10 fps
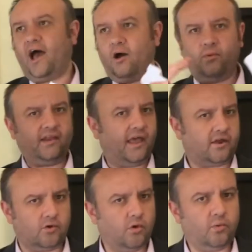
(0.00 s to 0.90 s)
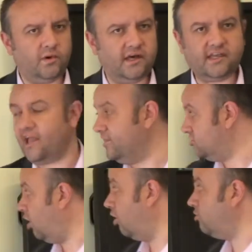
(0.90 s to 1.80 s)
our when I grow up work
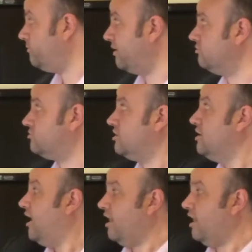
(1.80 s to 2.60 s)
is all built